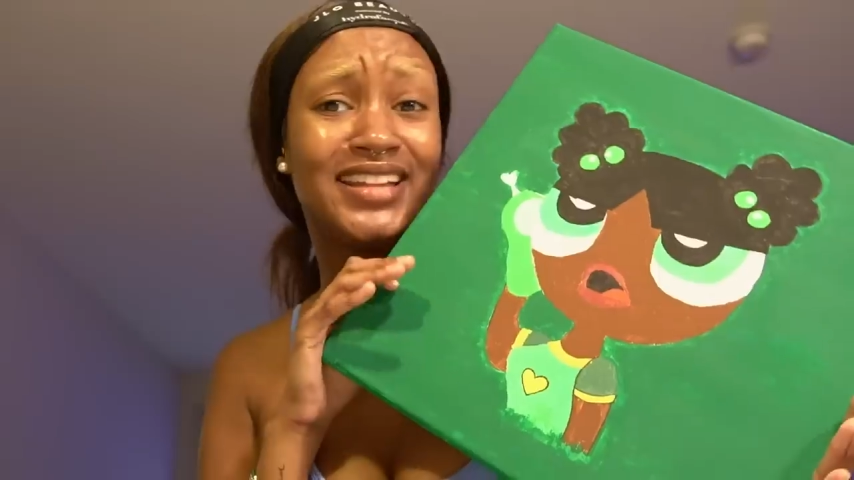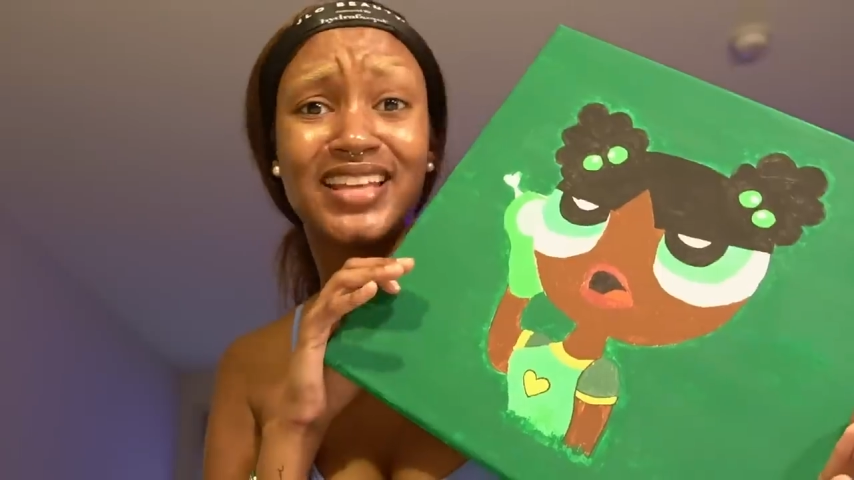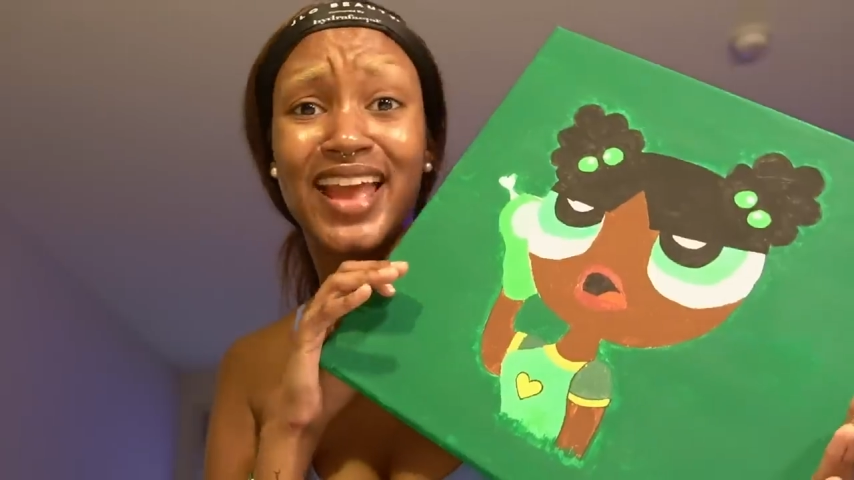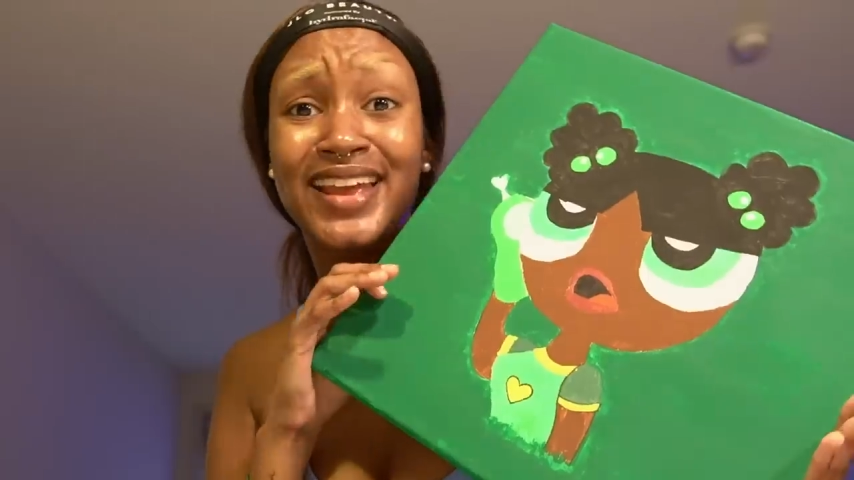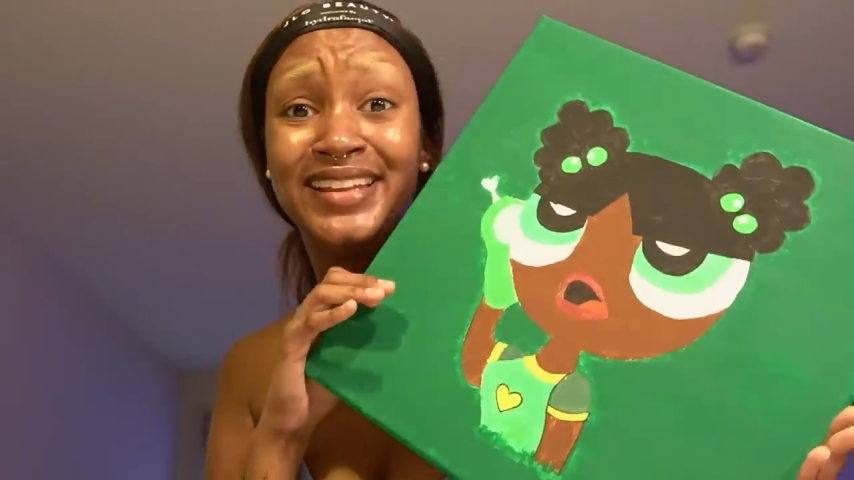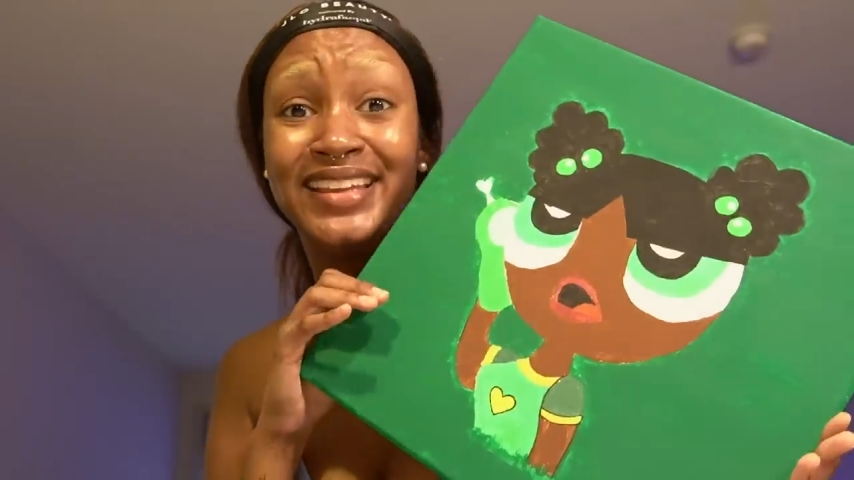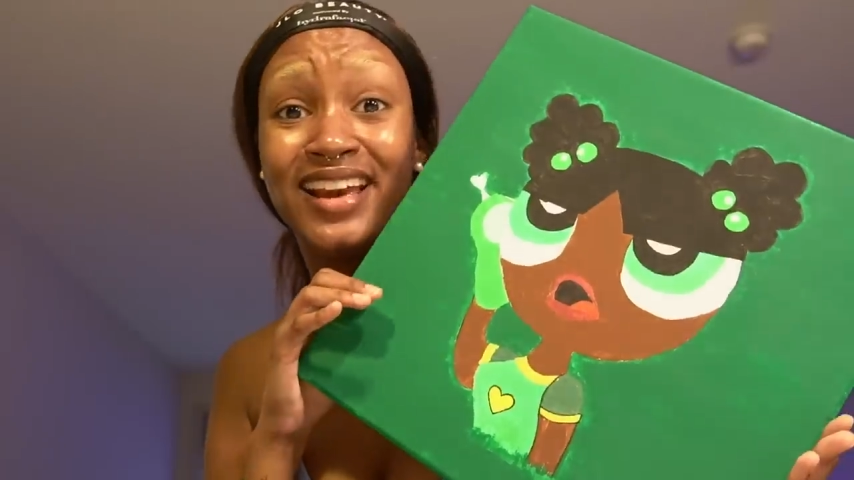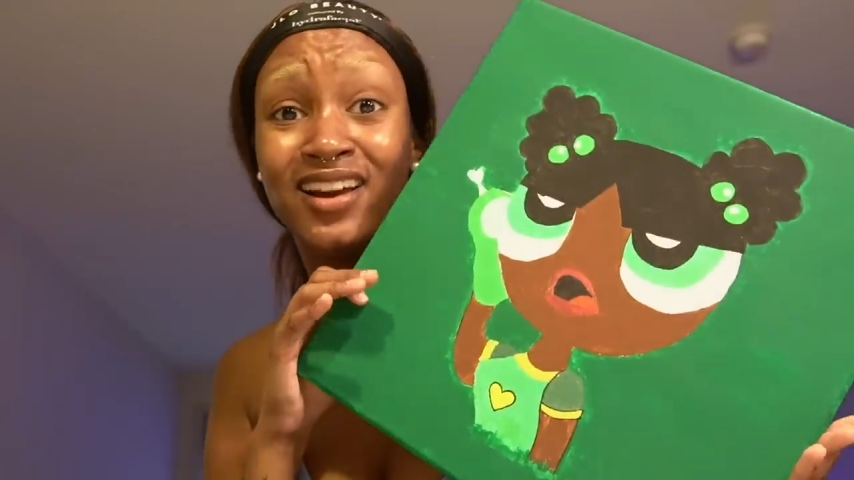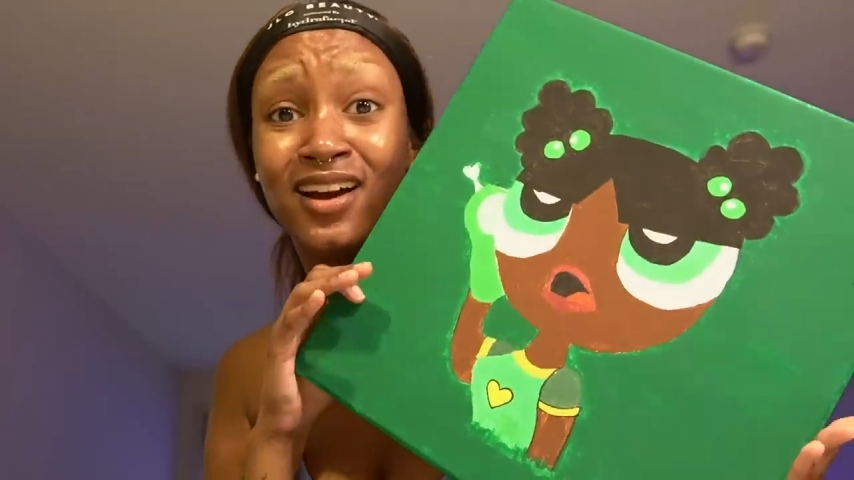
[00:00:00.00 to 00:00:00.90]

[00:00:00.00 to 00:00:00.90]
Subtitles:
It's a